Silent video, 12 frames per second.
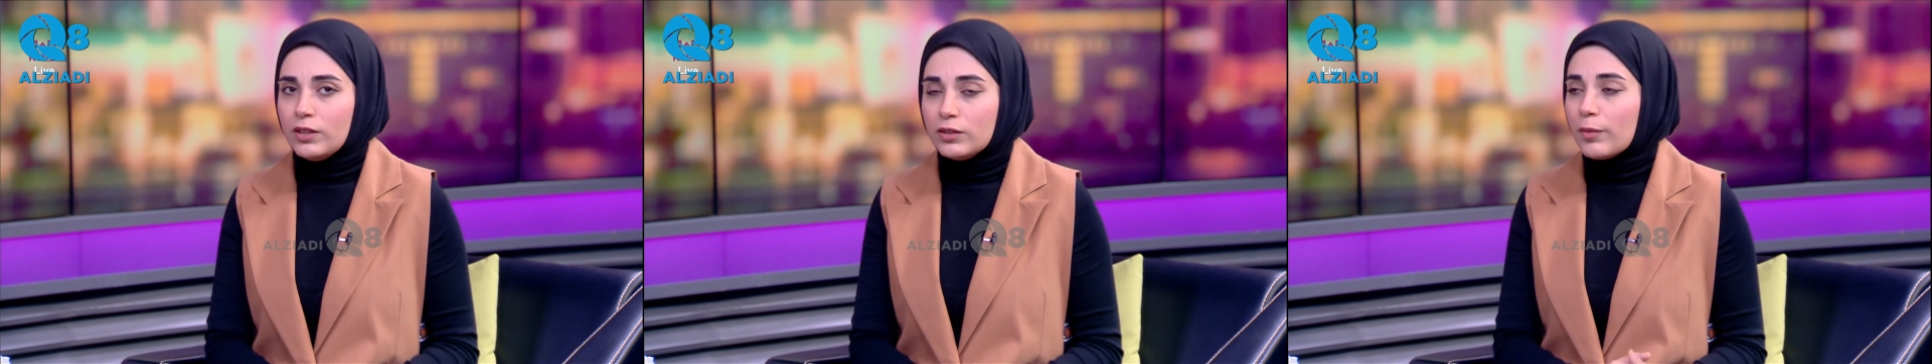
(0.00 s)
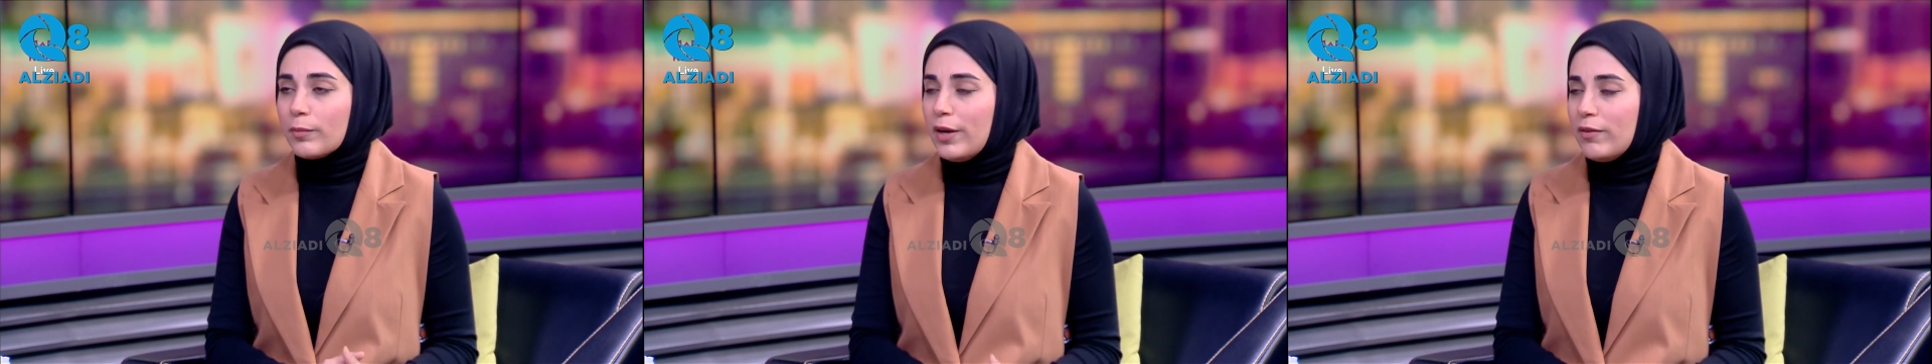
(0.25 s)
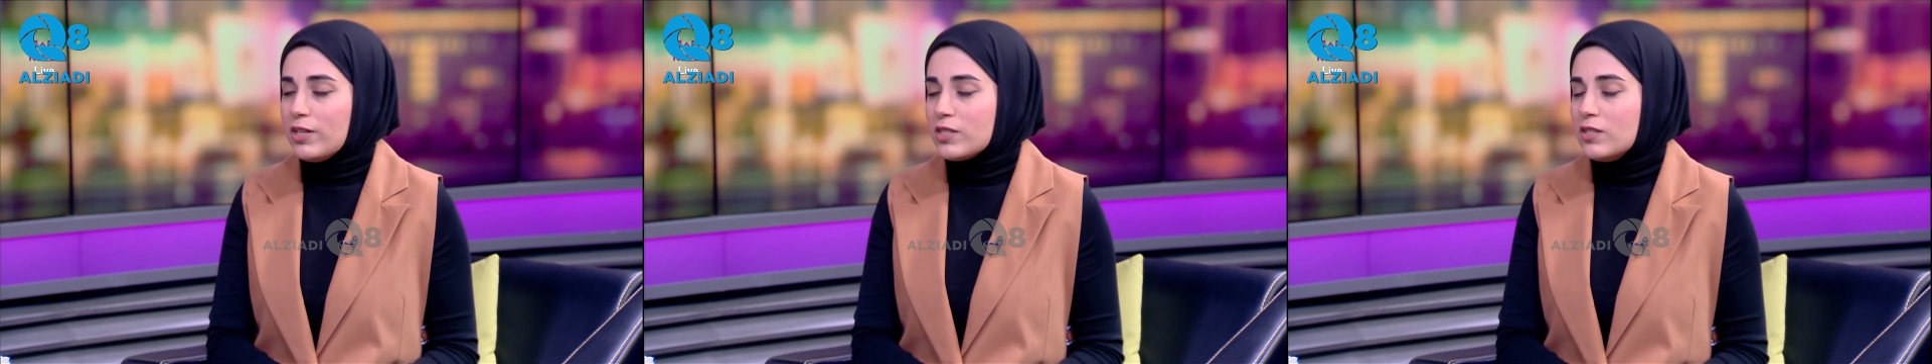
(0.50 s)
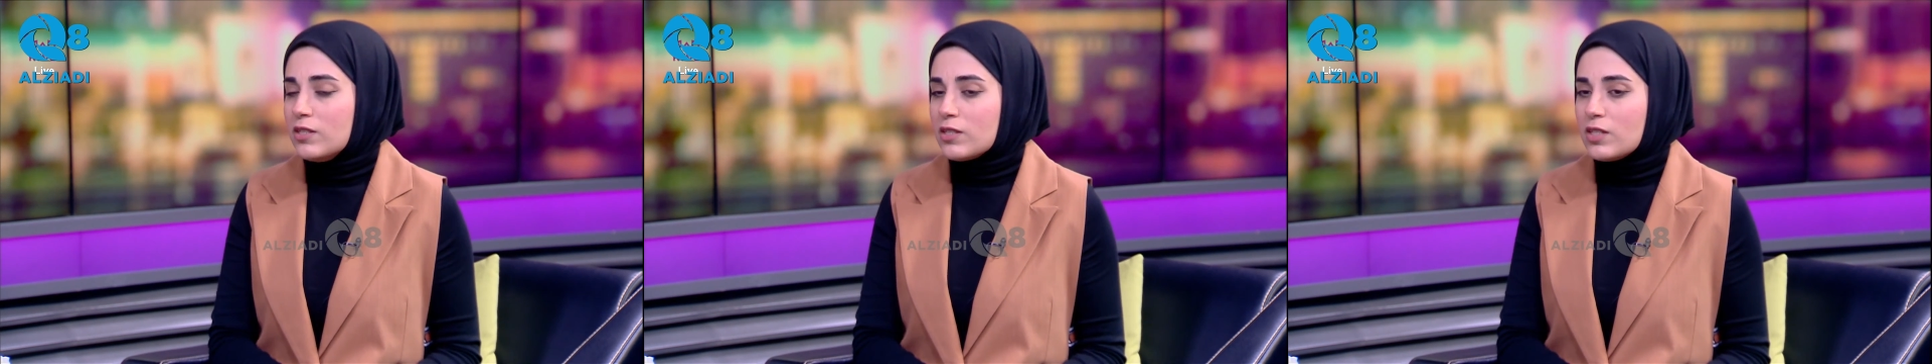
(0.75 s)
done my
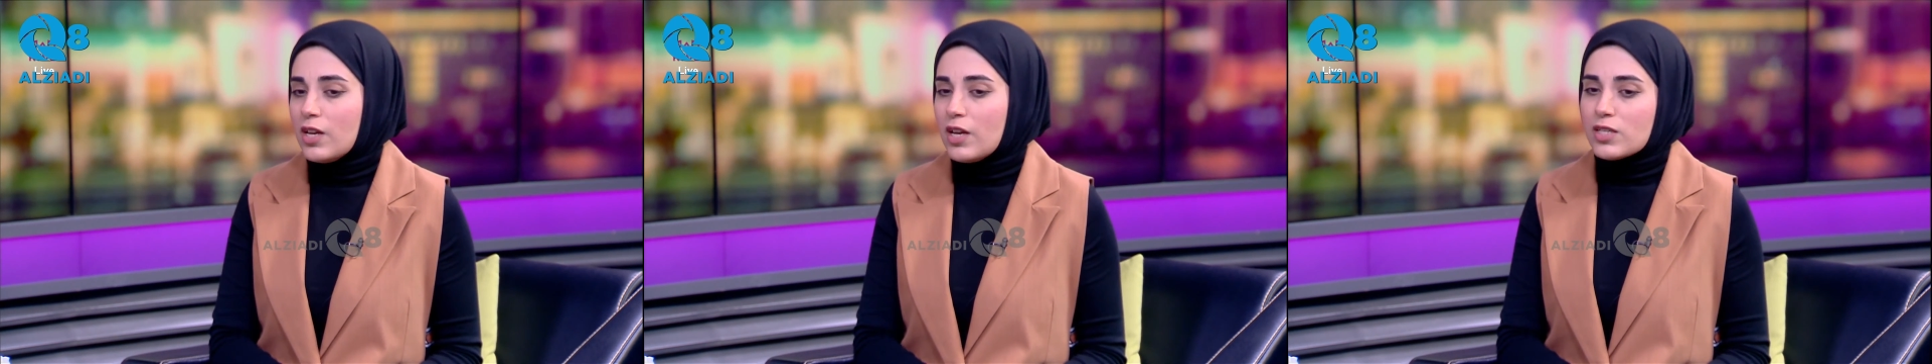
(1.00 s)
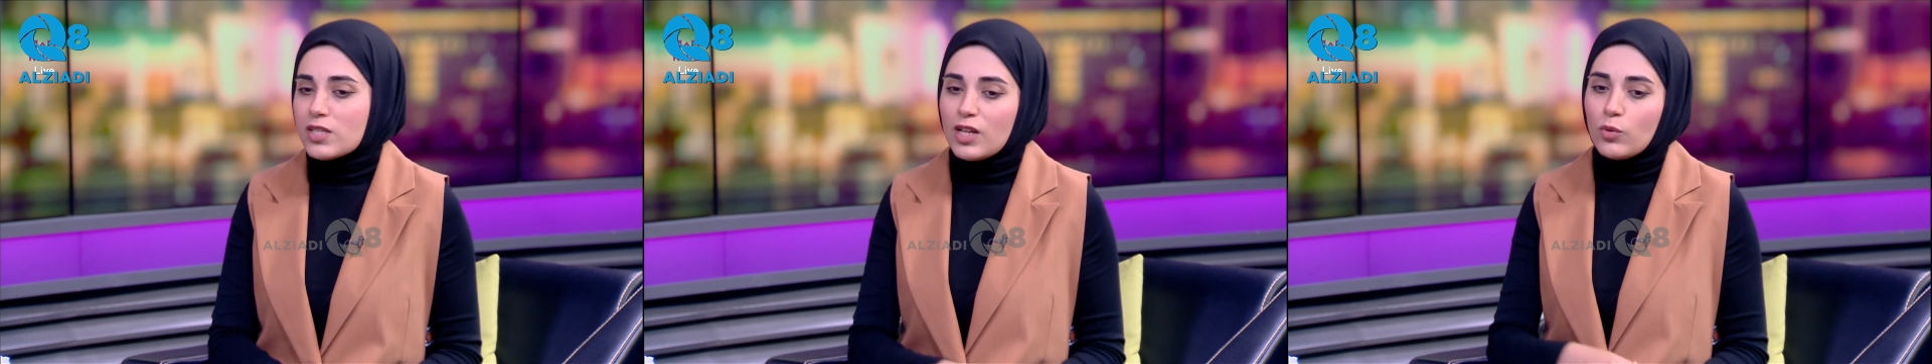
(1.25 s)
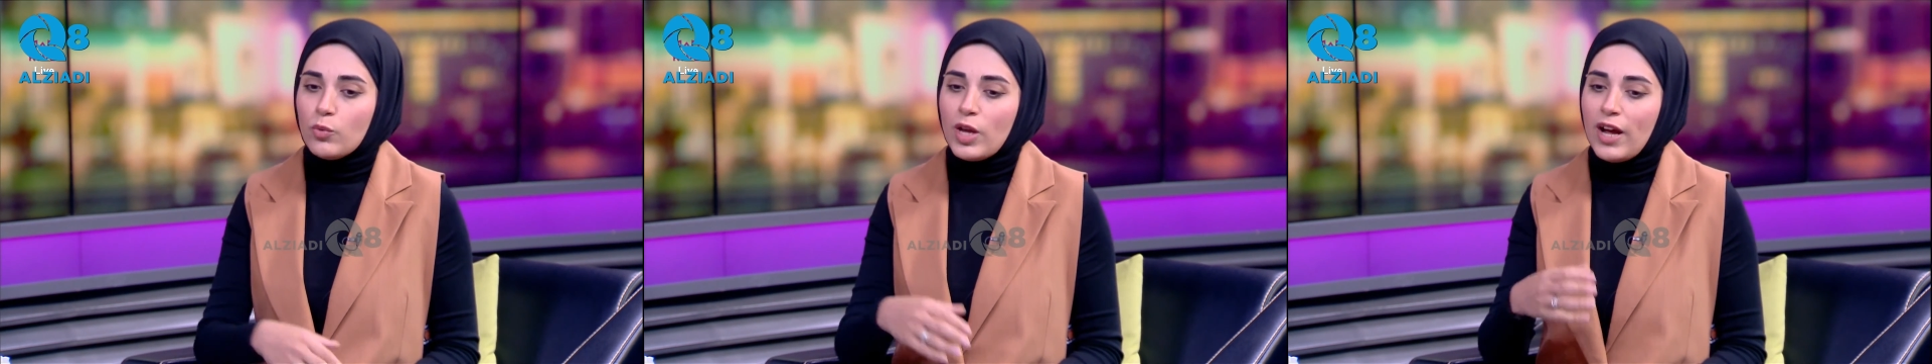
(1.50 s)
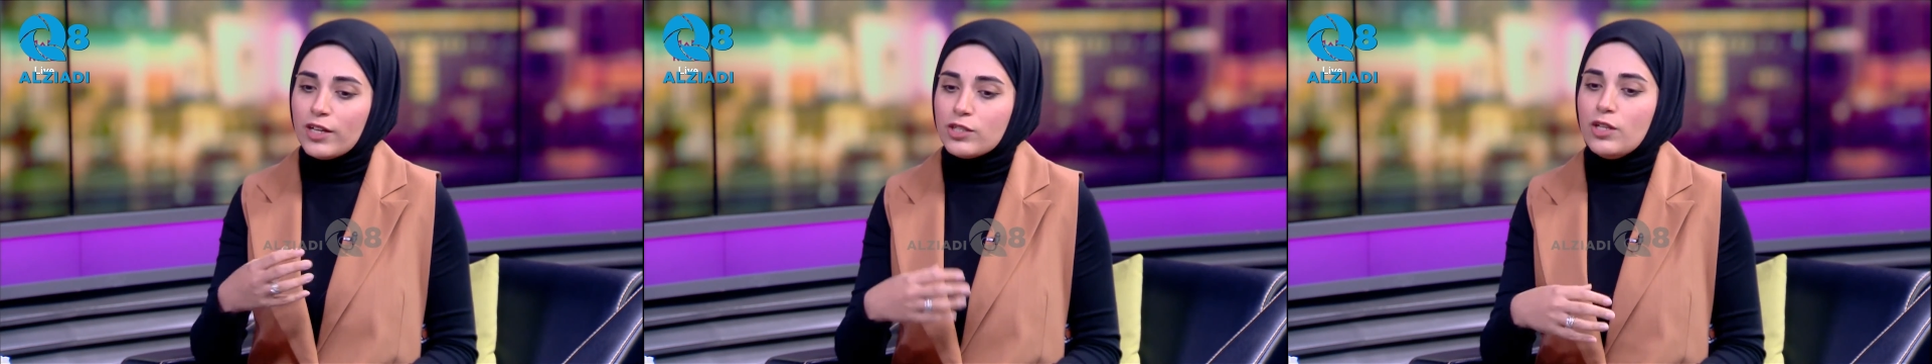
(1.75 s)
residency is that we
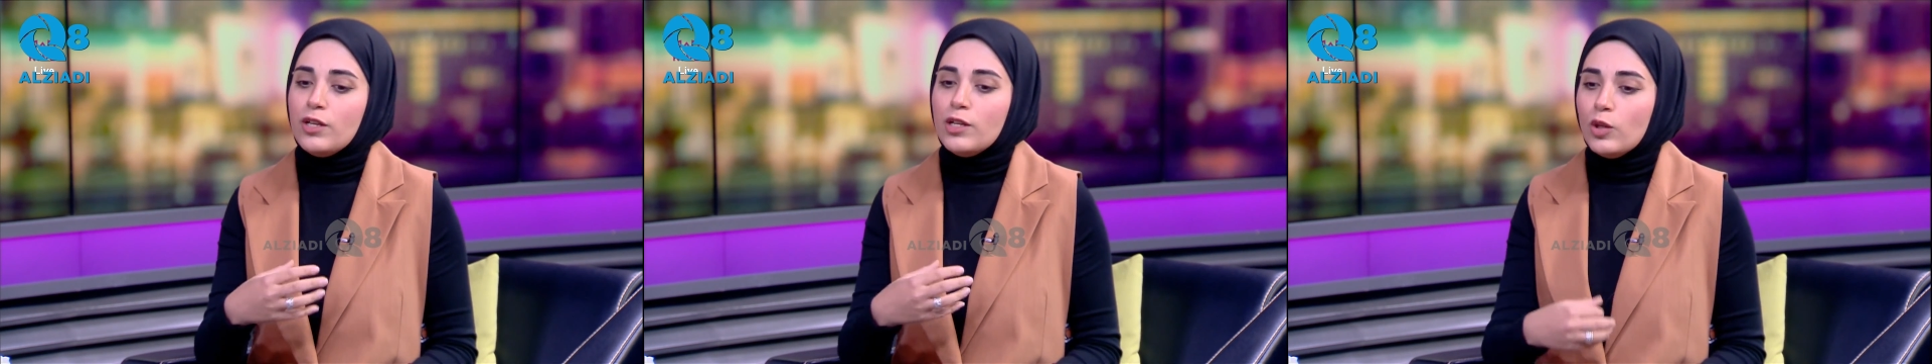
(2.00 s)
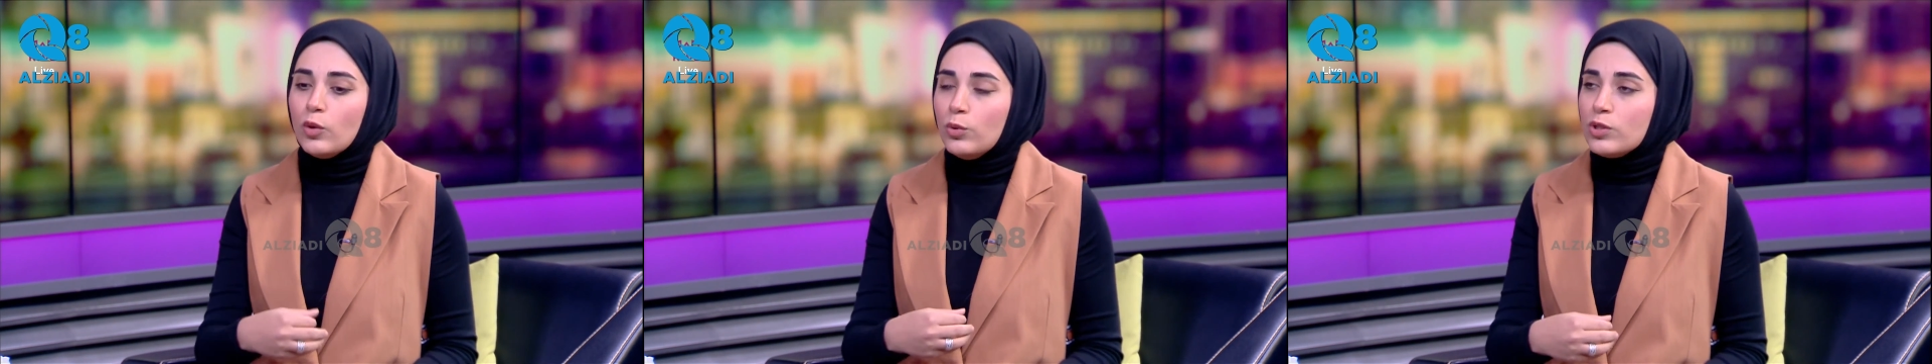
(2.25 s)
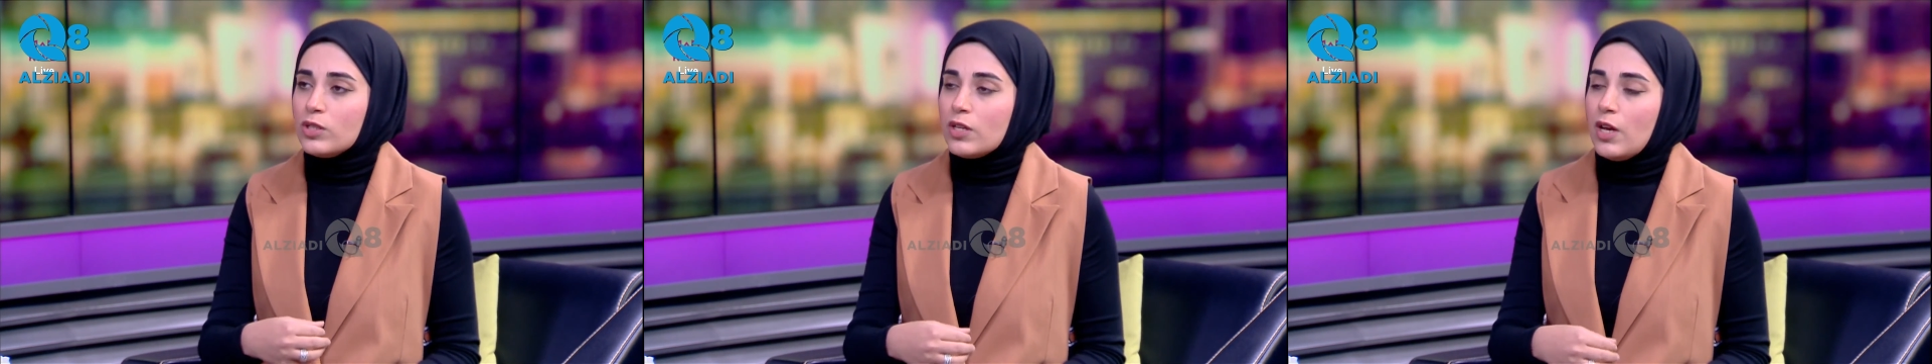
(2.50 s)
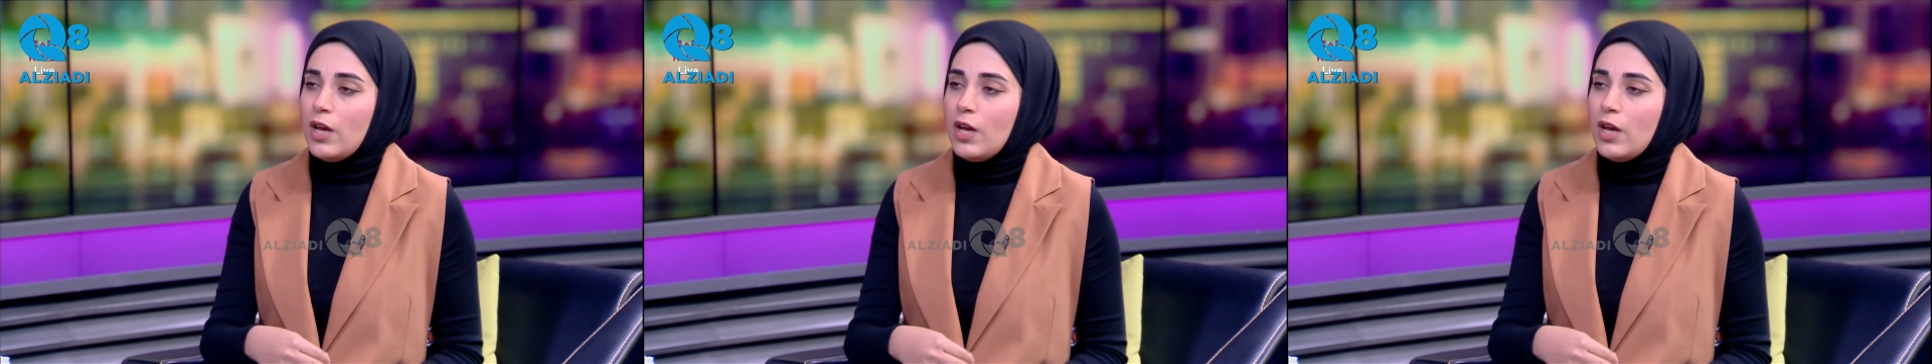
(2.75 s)
actually used